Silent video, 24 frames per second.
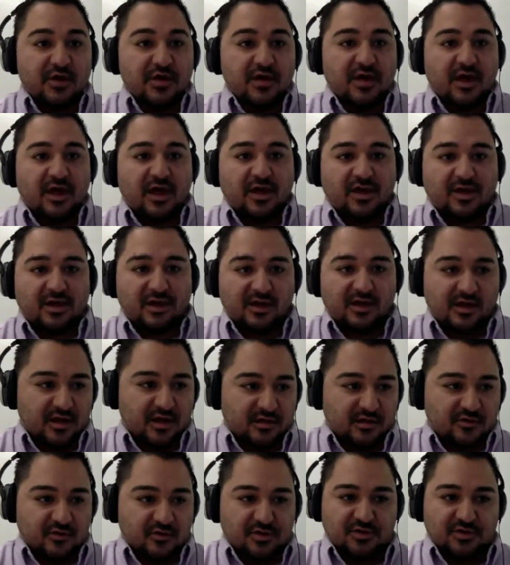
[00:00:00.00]
and a
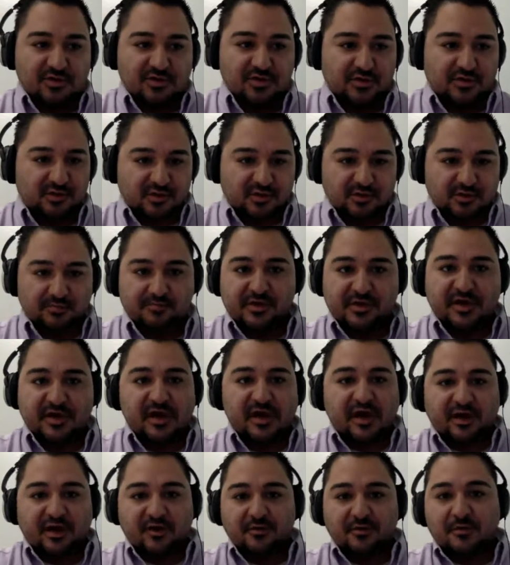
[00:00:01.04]
traditional Big
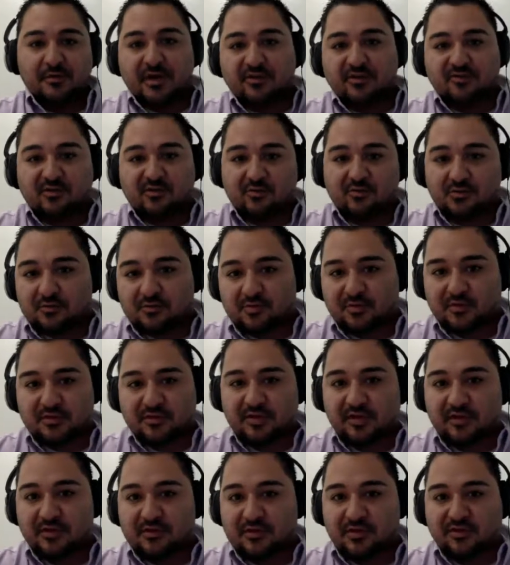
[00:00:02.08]
Iron MySQL
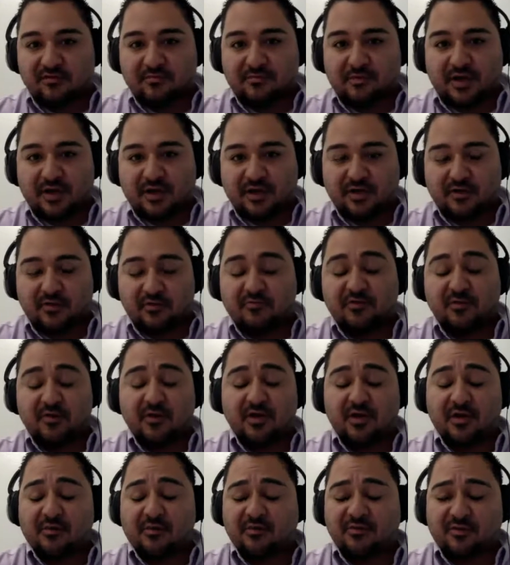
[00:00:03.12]
database backend. I'm sorry,
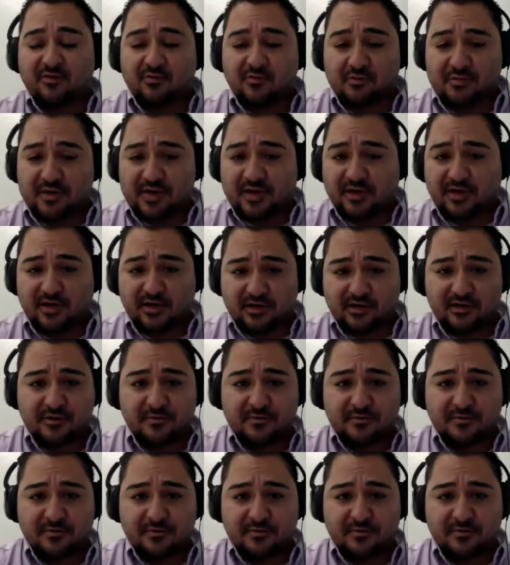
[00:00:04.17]
MS SQL backend.